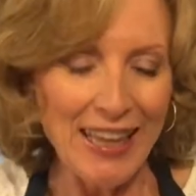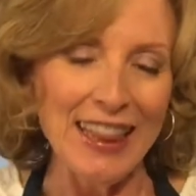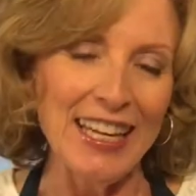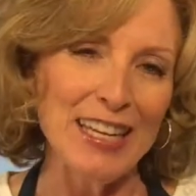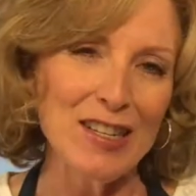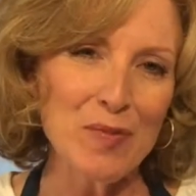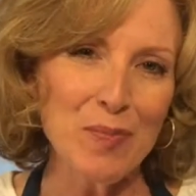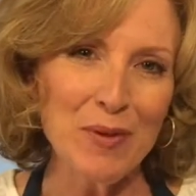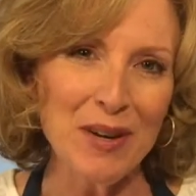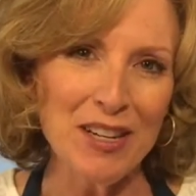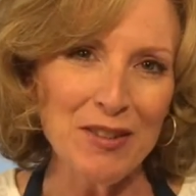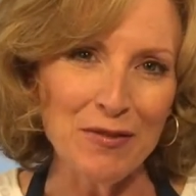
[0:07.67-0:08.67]
The
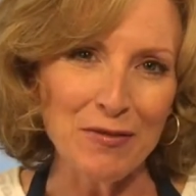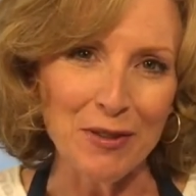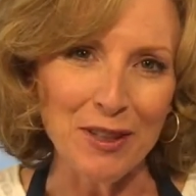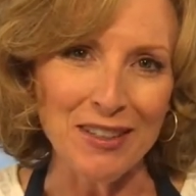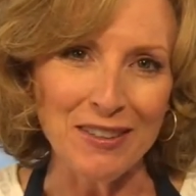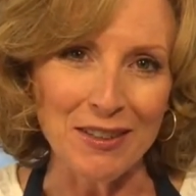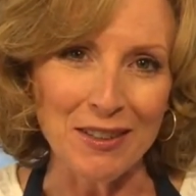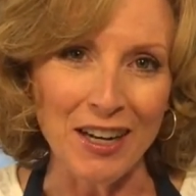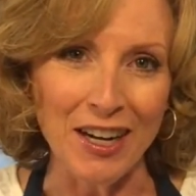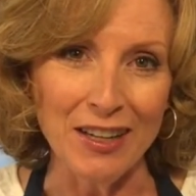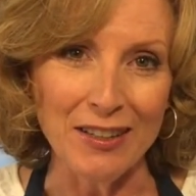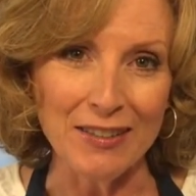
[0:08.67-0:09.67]
inspiration for these little
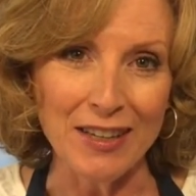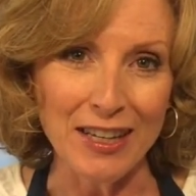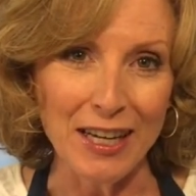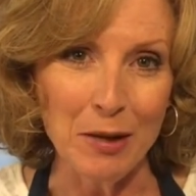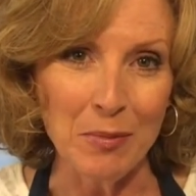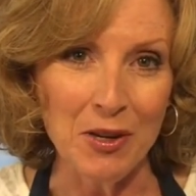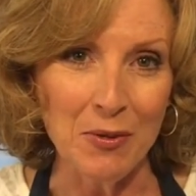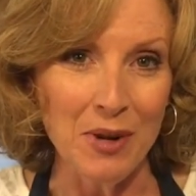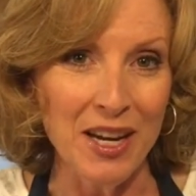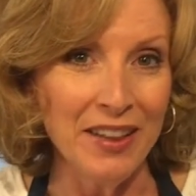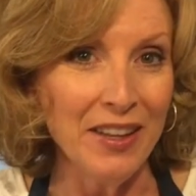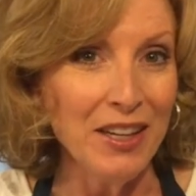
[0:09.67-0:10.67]
guys came in a
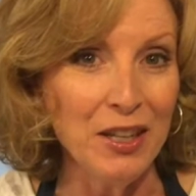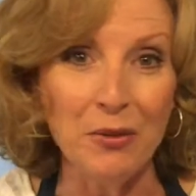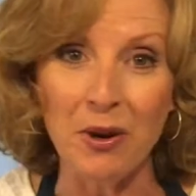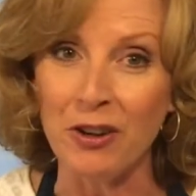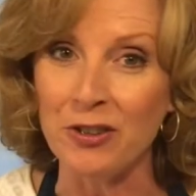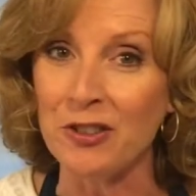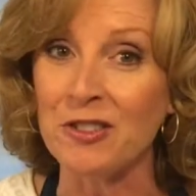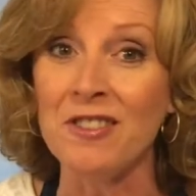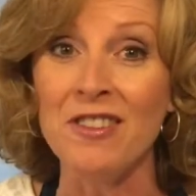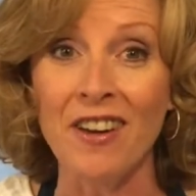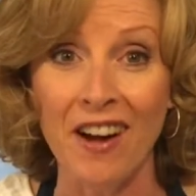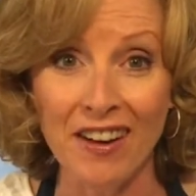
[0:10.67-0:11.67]
way that you are just
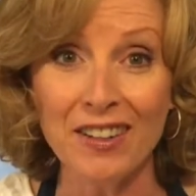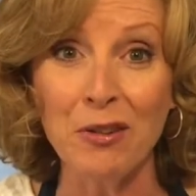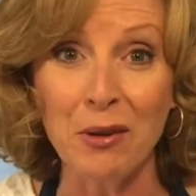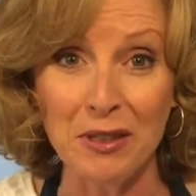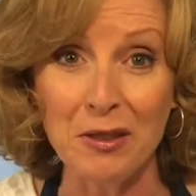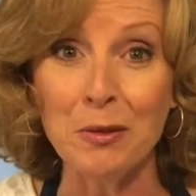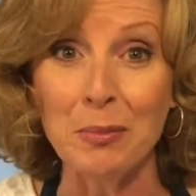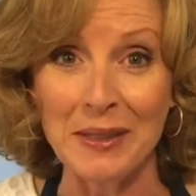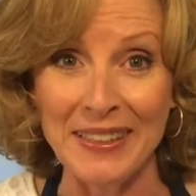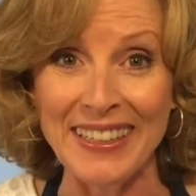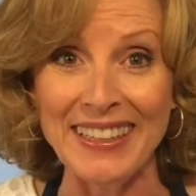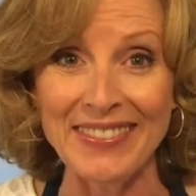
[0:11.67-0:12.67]
not going to
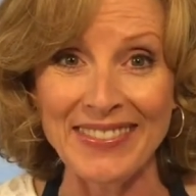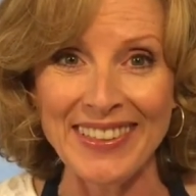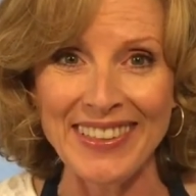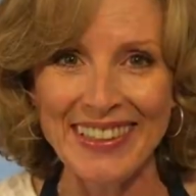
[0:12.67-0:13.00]
believe.